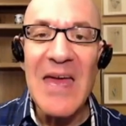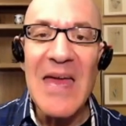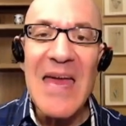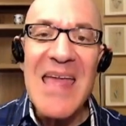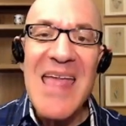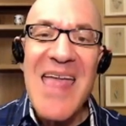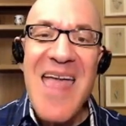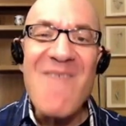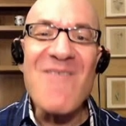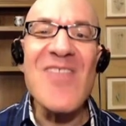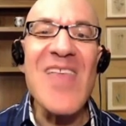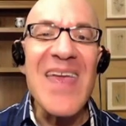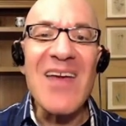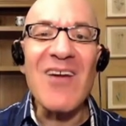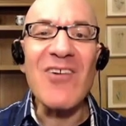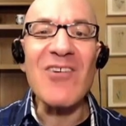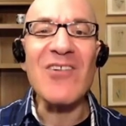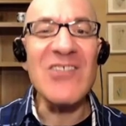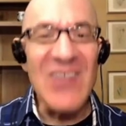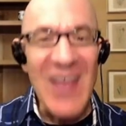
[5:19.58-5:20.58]
If they are
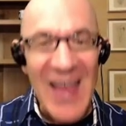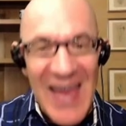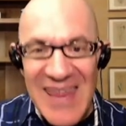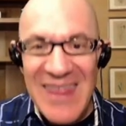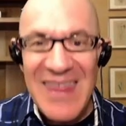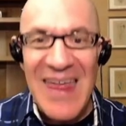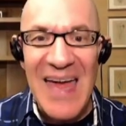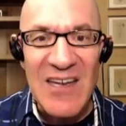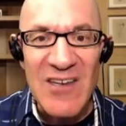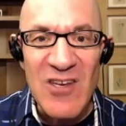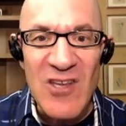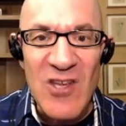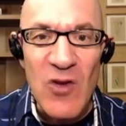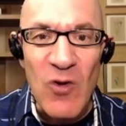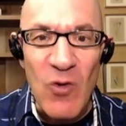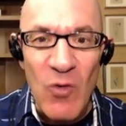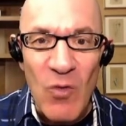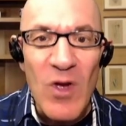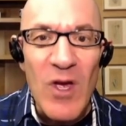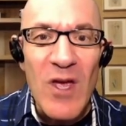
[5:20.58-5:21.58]
saying that to
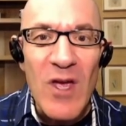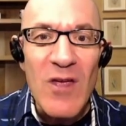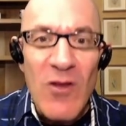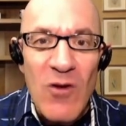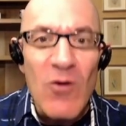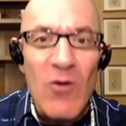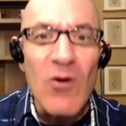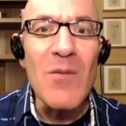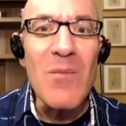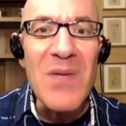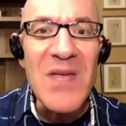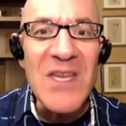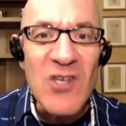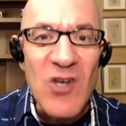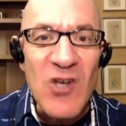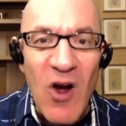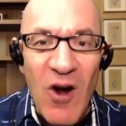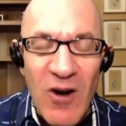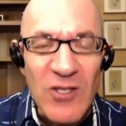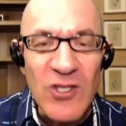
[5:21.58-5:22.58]
you, you can be
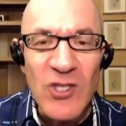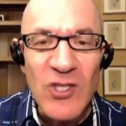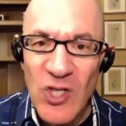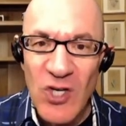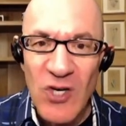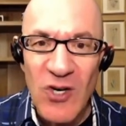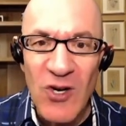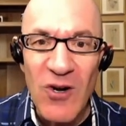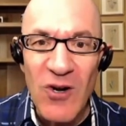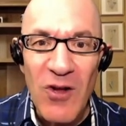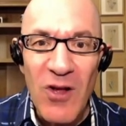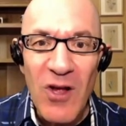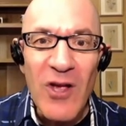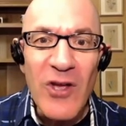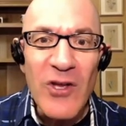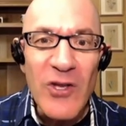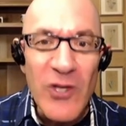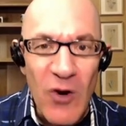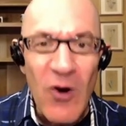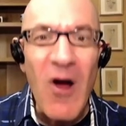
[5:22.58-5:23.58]
darn sure
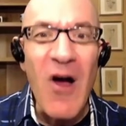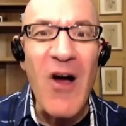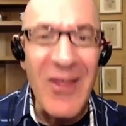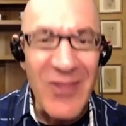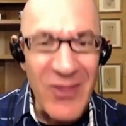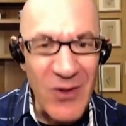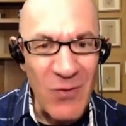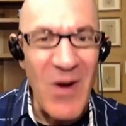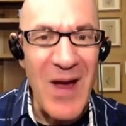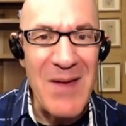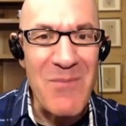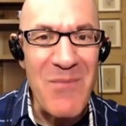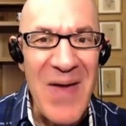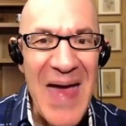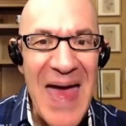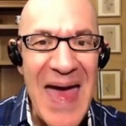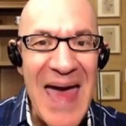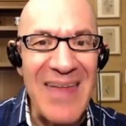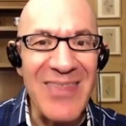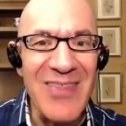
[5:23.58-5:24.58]
you're on the right
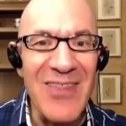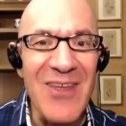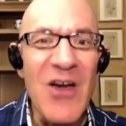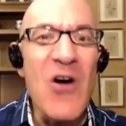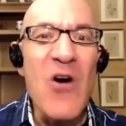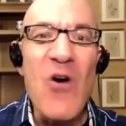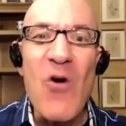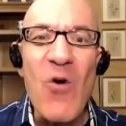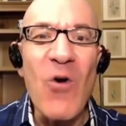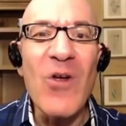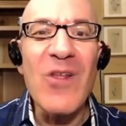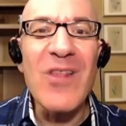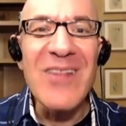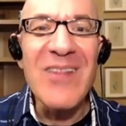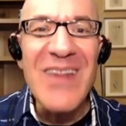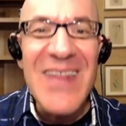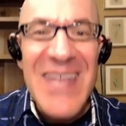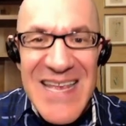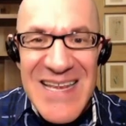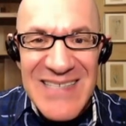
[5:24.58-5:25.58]
path, or at
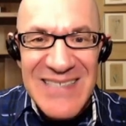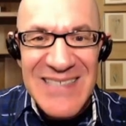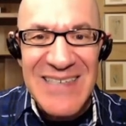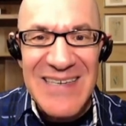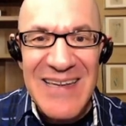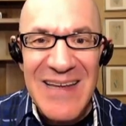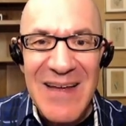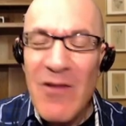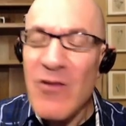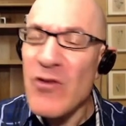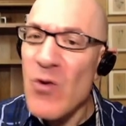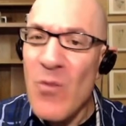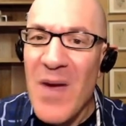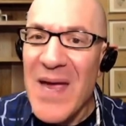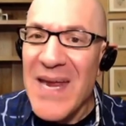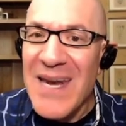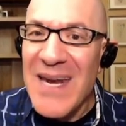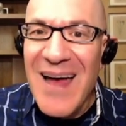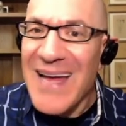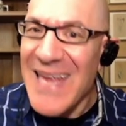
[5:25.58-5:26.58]
least you may
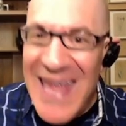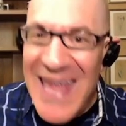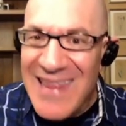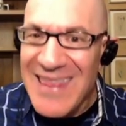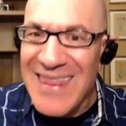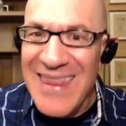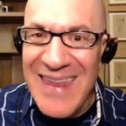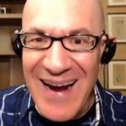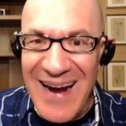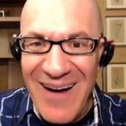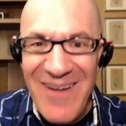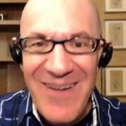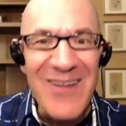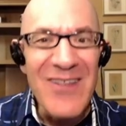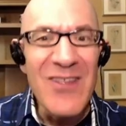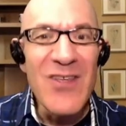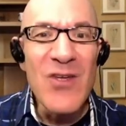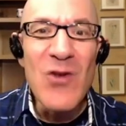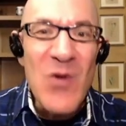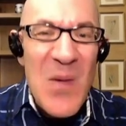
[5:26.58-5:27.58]
not get there.
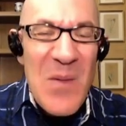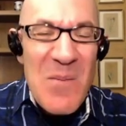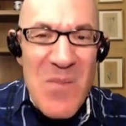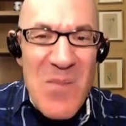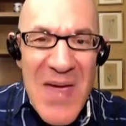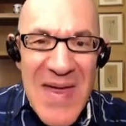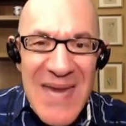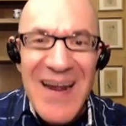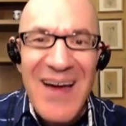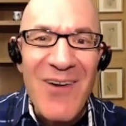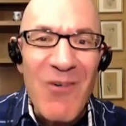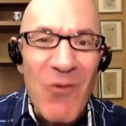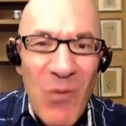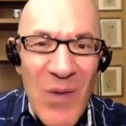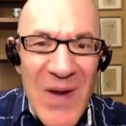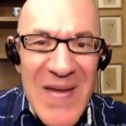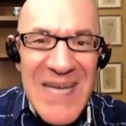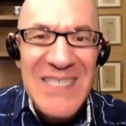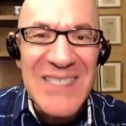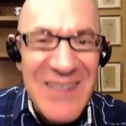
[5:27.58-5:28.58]
You may not
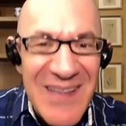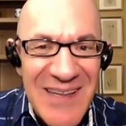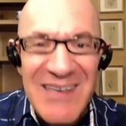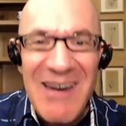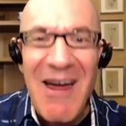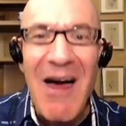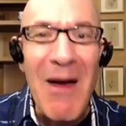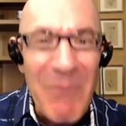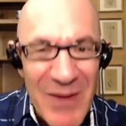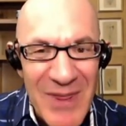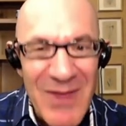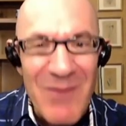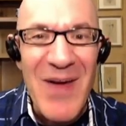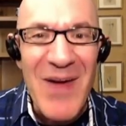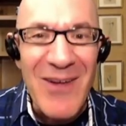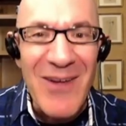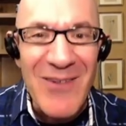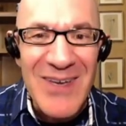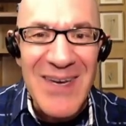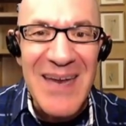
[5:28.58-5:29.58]
reach the top of the
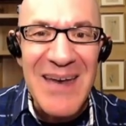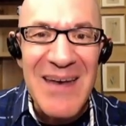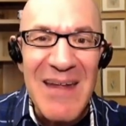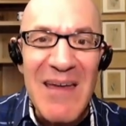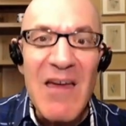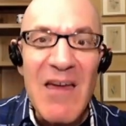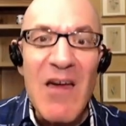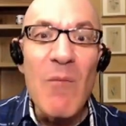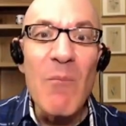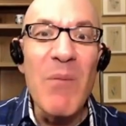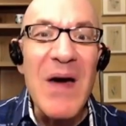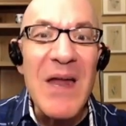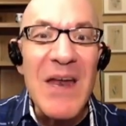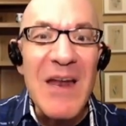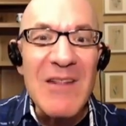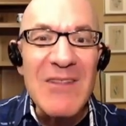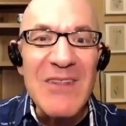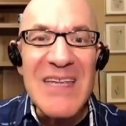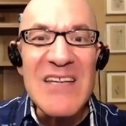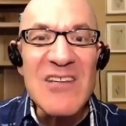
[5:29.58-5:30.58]
mountain, but at
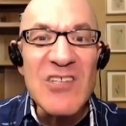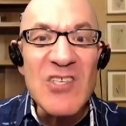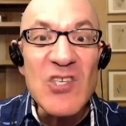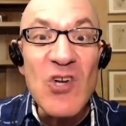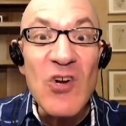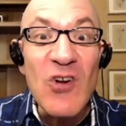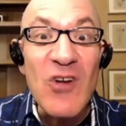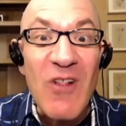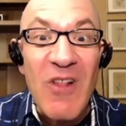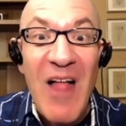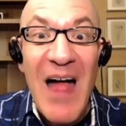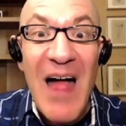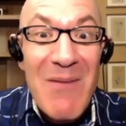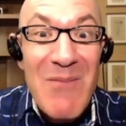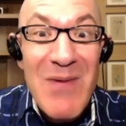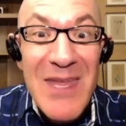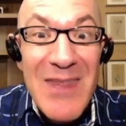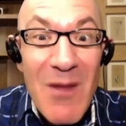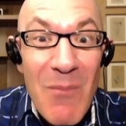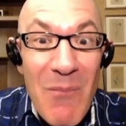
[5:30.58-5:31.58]
least you're
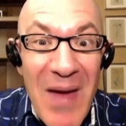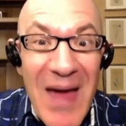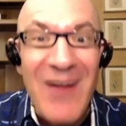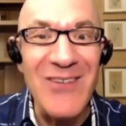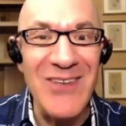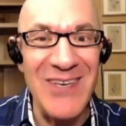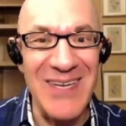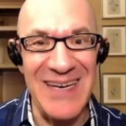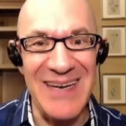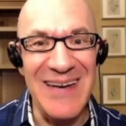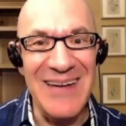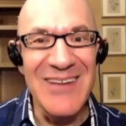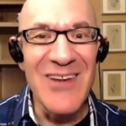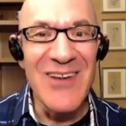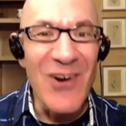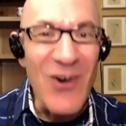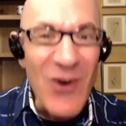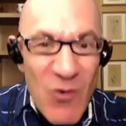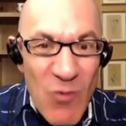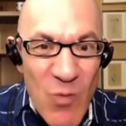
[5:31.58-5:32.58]
climbing the mountain. You're
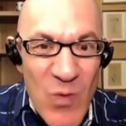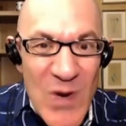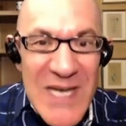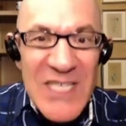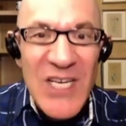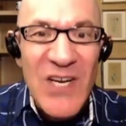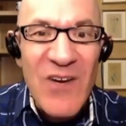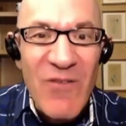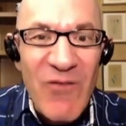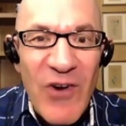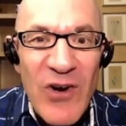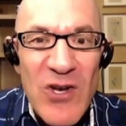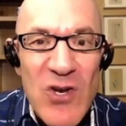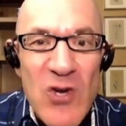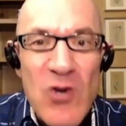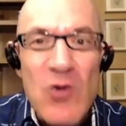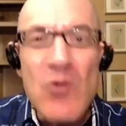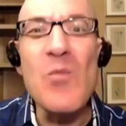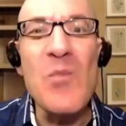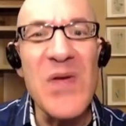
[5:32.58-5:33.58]
reaching for
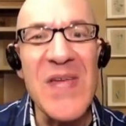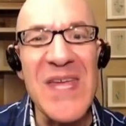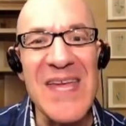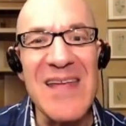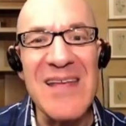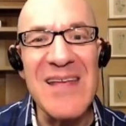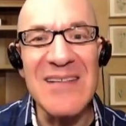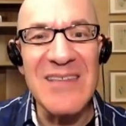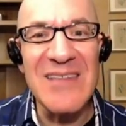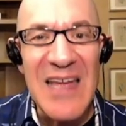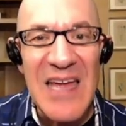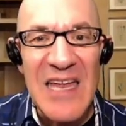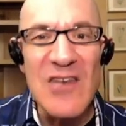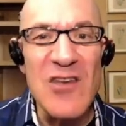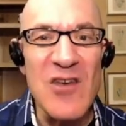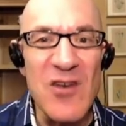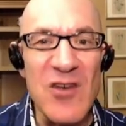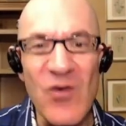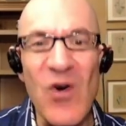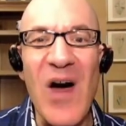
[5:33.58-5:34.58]
new peaks and
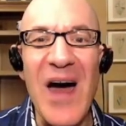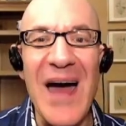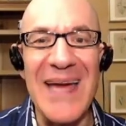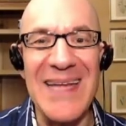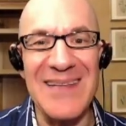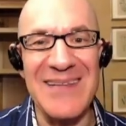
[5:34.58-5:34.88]
new heights.